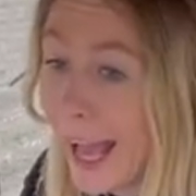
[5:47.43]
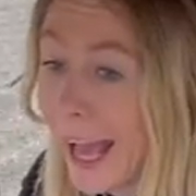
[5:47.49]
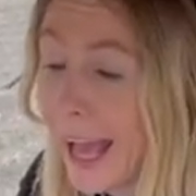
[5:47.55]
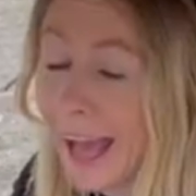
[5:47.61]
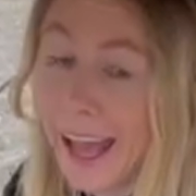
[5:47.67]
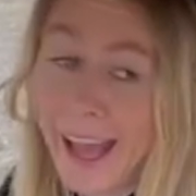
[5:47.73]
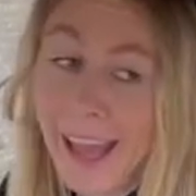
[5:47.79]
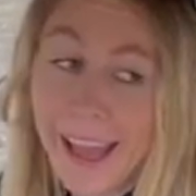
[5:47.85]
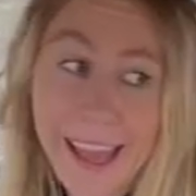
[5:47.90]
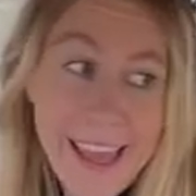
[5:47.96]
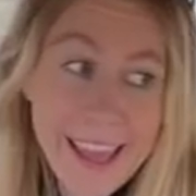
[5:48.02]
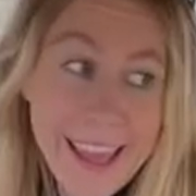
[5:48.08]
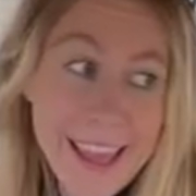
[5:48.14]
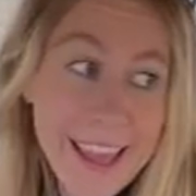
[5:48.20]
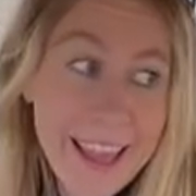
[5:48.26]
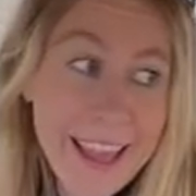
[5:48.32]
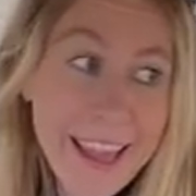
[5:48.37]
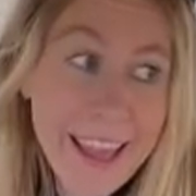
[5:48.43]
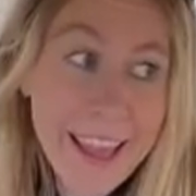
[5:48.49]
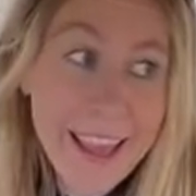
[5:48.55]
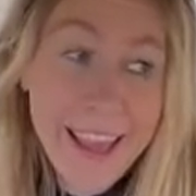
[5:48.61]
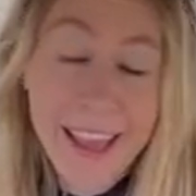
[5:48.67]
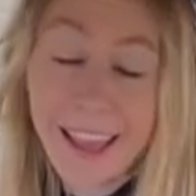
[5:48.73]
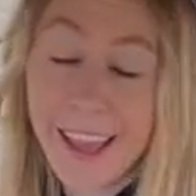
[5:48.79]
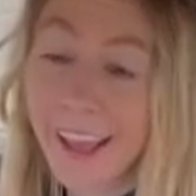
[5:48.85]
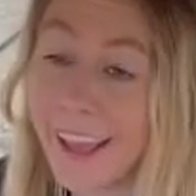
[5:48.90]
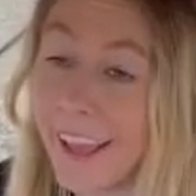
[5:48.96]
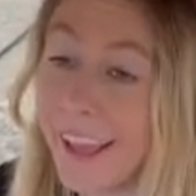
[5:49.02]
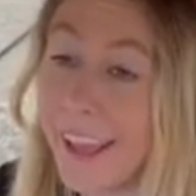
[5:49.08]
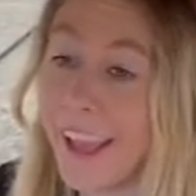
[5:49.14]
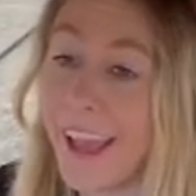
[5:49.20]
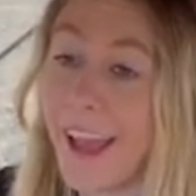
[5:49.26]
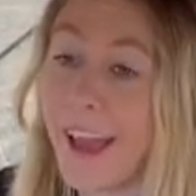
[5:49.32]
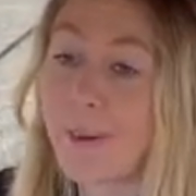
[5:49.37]
I
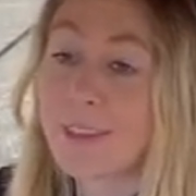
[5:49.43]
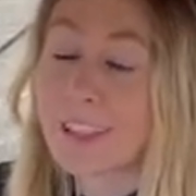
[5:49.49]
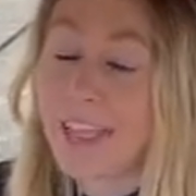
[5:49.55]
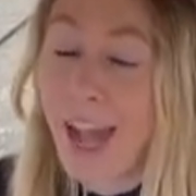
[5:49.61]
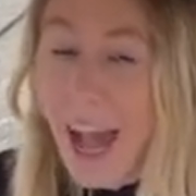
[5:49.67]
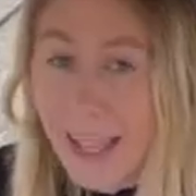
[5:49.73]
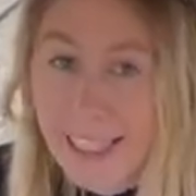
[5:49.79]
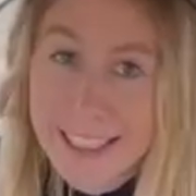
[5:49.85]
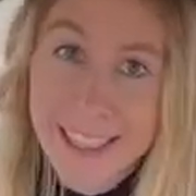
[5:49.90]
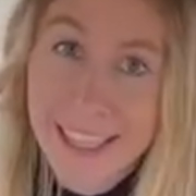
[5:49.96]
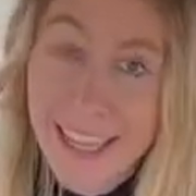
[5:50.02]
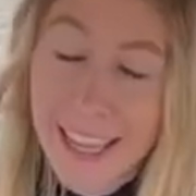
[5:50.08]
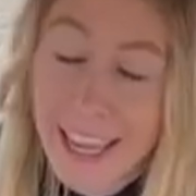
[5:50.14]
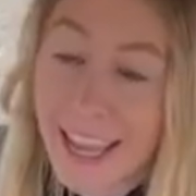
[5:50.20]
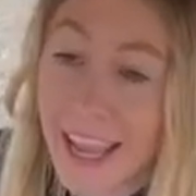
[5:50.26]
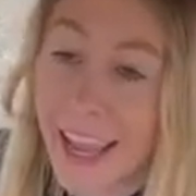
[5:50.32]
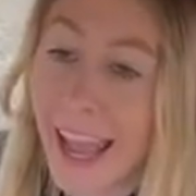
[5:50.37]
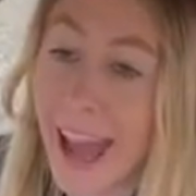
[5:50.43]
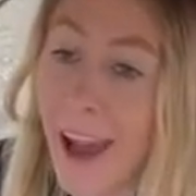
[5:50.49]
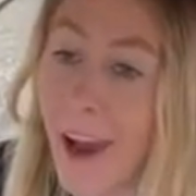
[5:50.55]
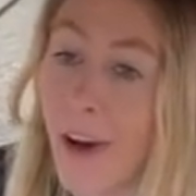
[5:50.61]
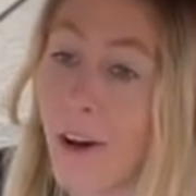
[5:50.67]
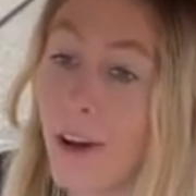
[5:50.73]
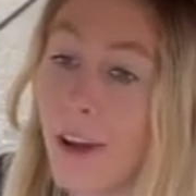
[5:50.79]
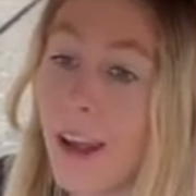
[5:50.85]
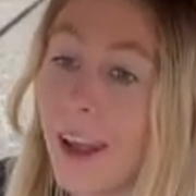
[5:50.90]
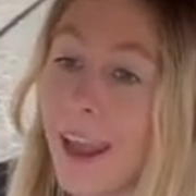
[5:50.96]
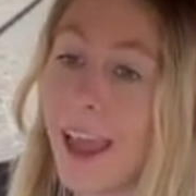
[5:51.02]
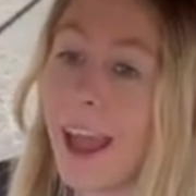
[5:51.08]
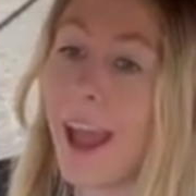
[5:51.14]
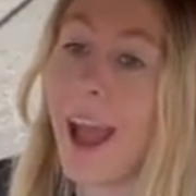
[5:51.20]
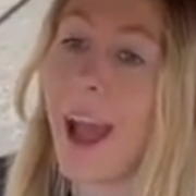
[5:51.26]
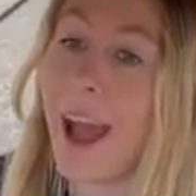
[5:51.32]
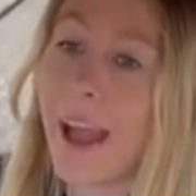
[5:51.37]
was constantly getting out.
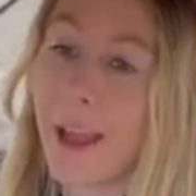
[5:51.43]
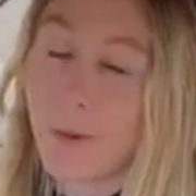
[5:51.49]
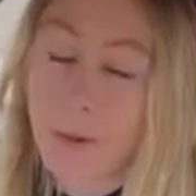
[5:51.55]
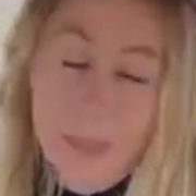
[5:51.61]
I